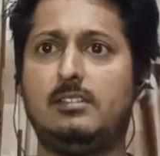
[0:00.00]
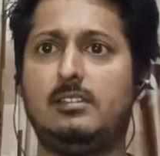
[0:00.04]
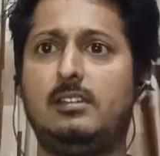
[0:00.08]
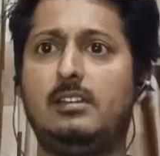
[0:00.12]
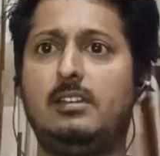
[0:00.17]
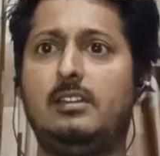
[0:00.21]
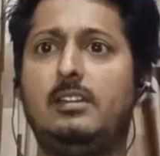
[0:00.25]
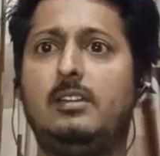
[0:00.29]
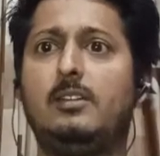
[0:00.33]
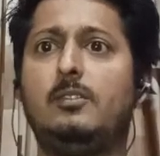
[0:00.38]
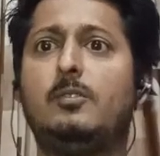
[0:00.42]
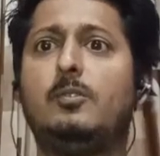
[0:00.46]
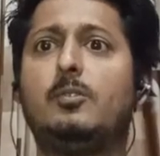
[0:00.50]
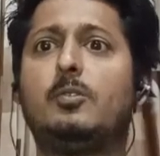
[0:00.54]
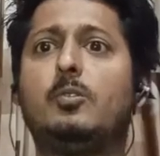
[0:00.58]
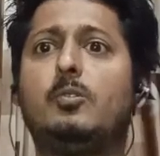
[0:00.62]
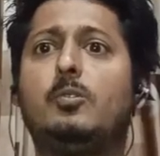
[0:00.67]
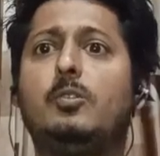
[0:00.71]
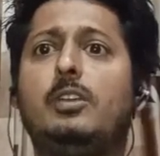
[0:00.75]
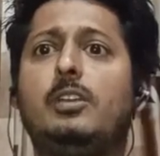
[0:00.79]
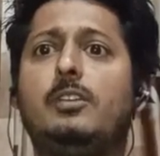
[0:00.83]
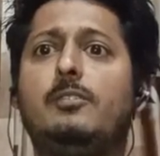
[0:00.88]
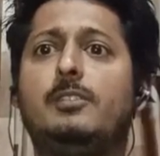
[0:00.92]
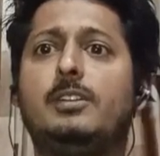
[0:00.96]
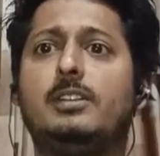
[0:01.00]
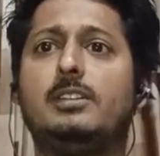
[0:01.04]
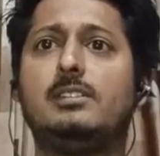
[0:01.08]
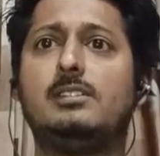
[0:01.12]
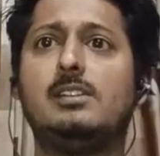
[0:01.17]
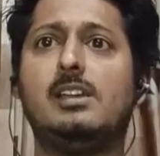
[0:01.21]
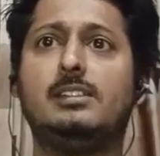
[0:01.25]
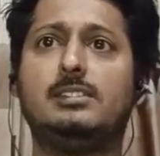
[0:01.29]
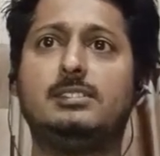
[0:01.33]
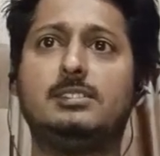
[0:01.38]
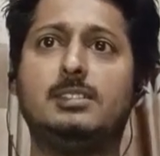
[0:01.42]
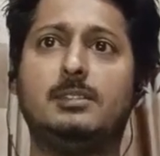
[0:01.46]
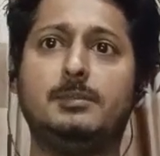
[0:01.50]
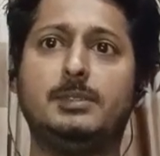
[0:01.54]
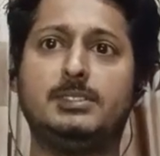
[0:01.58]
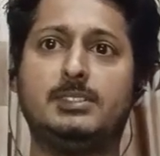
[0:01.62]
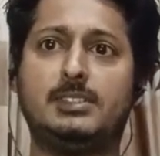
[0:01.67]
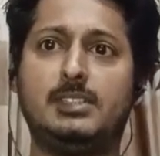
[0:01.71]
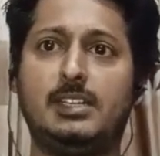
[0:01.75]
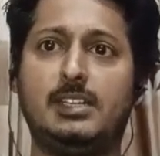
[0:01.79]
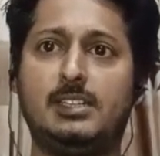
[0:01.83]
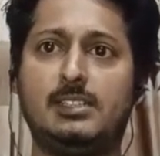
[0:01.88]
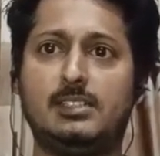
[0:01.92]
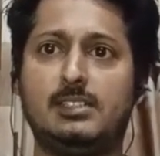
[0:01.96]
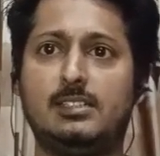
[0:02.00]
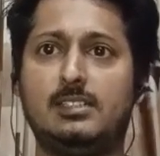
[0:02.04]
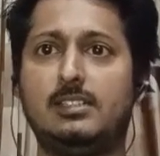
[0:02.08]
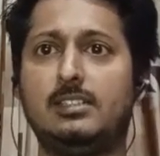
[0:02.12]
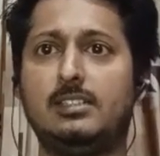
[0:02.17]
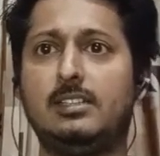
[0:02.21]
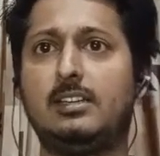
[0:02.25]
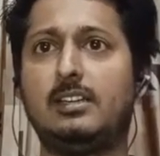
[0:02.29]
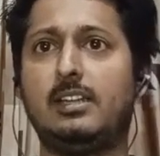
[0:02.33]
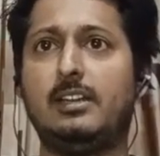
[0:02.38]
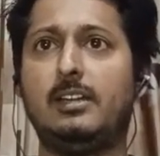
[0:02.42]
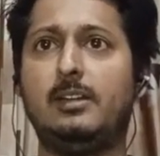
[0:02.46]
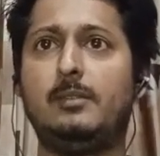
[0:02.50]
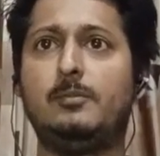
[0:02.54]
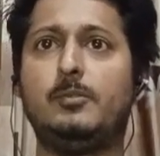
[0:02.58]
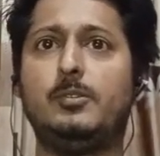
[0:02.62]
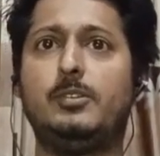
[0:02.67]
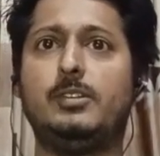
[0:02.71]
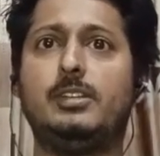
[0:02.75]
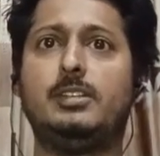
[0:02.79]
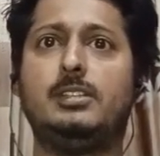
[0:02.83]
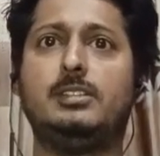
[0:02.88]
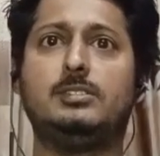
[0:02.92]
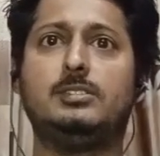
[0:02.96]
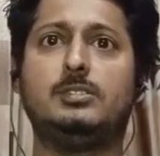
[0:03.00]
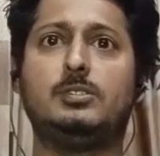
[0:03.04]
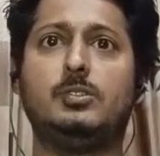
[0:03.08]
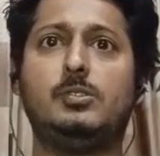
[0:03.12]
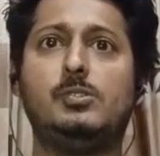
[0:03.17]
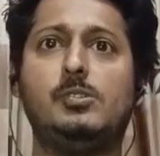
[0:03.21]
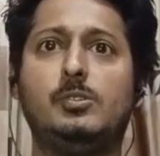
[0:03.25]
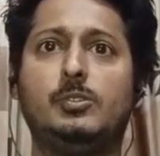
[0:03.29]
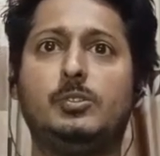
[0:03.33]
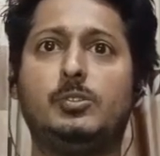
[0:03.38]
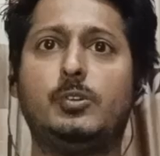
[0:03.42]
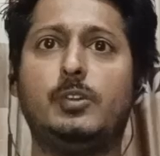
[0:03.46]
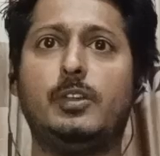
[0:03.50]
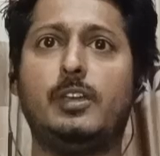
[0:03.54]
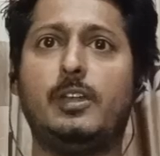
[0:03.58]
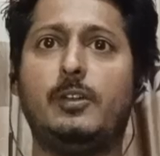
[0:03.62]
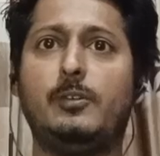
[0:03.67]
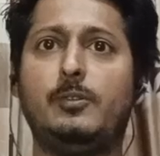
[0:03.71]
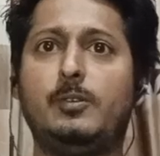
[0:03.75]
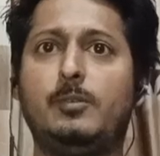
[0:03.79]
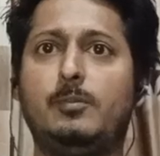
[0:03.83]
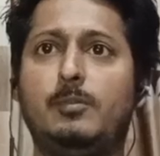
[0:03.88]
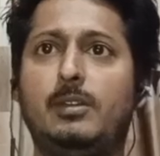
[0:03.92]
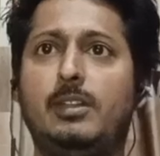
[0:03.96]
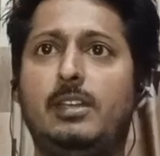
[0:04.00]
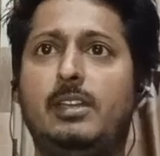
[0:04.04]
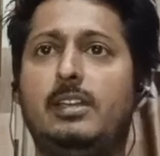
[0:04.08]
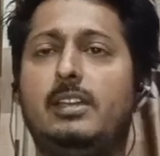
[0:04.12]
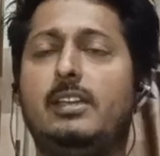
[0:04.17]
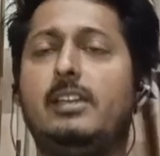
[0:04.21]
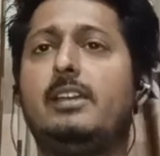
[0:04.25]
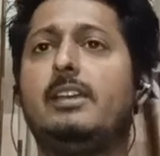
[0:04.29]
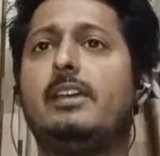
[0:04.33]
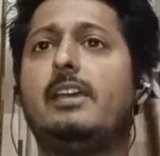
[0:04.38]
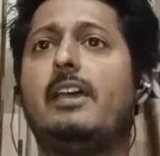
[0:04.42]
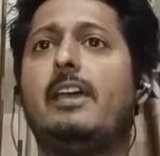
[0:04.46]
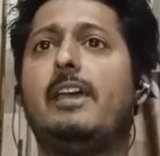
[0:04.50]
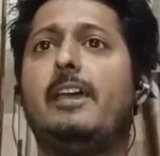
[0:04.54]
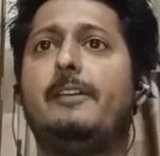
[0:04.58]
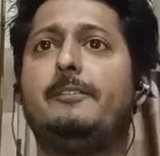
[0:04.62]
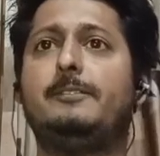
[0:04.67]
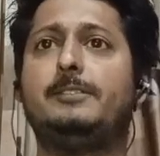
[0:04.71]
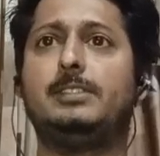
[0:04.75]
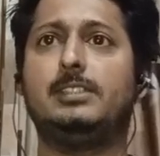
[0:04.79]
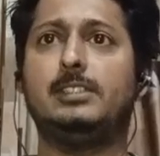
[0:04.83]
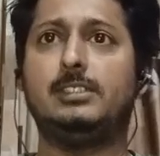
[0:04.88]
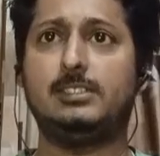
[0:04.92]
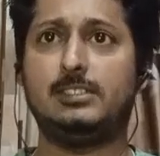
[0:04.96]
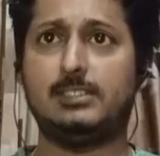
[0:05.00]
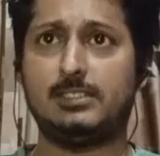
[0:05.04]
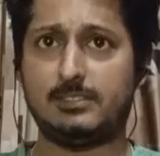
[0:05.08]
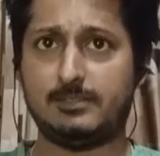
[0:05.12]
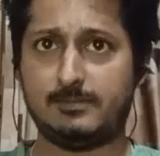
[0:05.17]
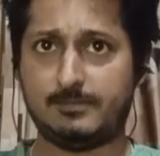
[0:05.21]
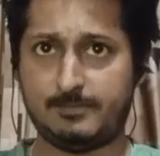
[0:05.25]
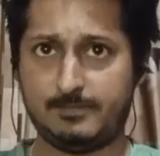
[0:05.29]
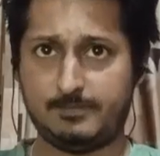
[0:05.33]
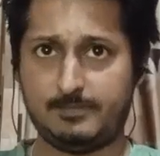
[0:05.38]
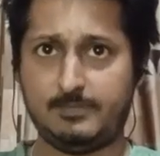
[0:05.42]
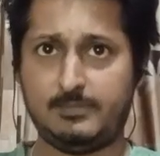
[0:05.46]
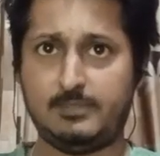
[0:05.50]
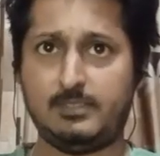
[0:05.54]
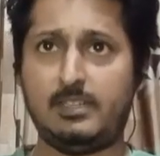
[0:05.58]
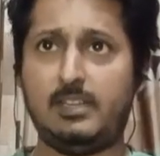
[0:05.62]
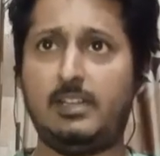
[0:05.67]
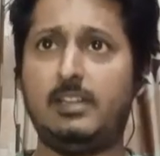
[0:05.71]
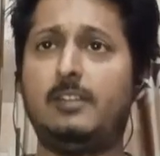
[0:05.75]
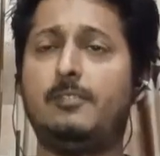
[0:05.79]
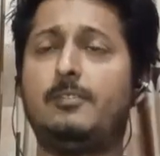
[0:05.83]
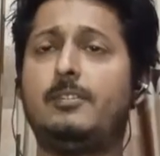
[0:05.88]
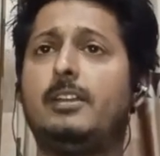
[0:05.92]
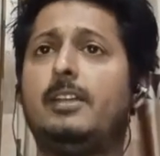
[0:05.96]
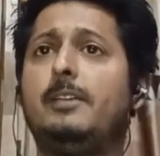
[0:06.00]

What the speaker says: And now rook to e1. This is a mistake. The correct move here is you should have to play f6, and after